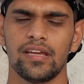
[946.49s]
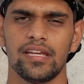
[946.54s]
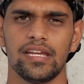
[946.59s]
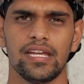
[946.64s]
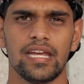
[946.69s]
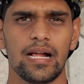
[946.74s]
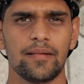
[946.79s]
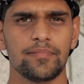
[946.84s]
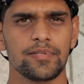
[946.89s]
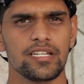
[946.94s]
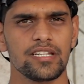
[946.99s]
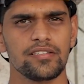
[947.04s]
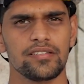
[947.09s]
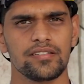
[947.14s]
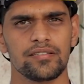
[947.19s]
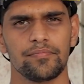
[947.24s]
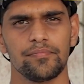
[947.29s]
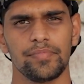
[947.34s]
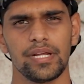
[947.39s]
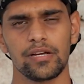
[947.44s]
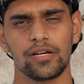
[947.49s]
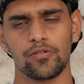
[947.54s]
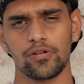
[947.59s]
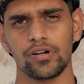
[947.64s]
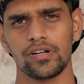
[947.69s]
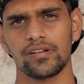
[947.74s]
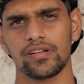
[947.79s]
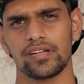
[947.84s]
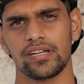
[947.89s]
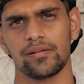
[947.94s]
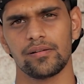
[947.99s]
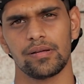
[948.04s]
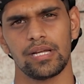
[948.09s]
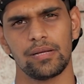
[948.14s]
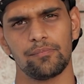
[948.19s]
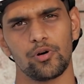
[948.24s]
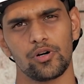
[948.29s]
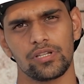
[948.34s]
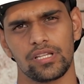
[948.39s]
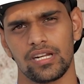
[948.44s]
He helps us be good
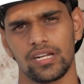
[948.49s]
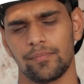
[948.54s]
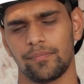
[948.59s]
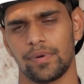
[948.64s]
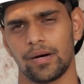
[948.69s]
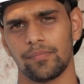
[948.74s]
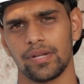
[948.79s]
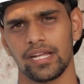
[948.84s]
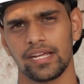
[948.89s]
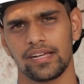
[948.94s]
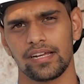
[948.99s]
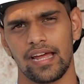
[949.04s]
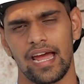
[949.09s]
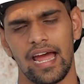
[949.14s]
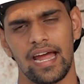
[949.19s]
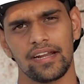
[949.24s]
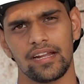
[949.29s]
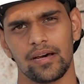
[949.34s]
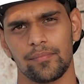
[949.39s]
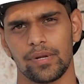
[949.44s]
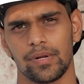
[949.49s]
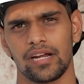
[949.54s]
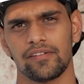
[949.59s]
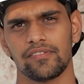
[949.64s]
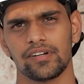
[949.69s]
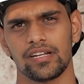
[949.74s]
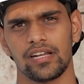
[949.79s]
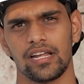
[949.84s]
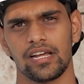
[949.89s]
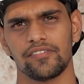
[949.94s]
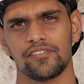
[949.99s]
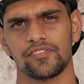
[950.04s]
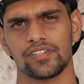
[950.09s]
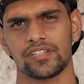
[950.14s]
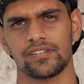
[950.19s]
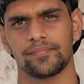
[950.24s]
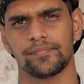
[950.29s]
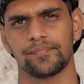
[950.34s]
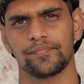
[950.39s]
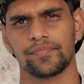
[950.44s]
both in our public and our private
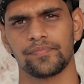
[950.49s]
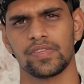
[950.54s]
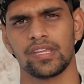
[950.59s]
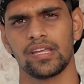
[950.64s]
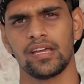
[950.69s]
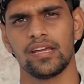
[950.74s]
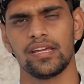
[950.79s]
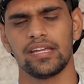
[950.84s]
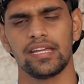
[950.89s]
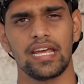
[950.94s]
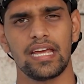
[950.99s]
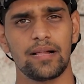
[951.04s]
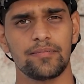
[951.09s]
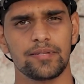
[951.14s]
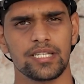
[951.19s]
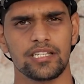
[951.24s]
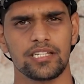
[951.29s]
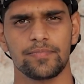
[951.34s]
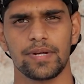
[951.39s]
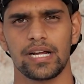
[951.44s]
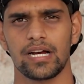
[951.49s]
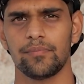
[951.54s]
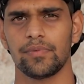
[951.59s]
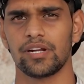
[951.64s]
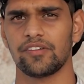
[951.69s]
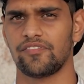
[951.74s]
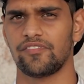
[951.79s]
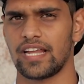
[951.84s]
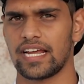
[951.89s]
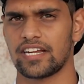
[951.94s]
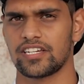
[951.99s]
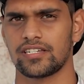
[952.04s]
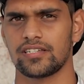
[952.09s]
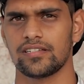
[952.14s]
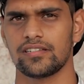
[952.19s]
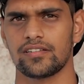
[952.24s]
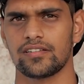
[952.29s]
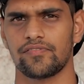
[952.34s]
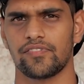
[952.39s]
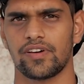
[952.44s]
lives. He helps us become
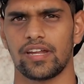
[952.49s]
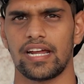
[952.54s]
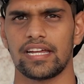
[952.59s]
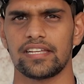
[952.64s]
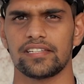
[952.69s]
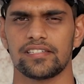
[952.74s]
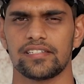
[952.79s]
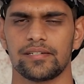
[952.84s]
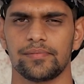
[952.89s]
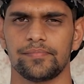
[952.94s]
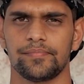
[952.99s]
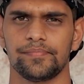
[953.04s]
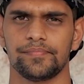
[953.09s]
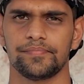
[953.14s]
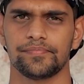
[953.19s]
reflections of Christ.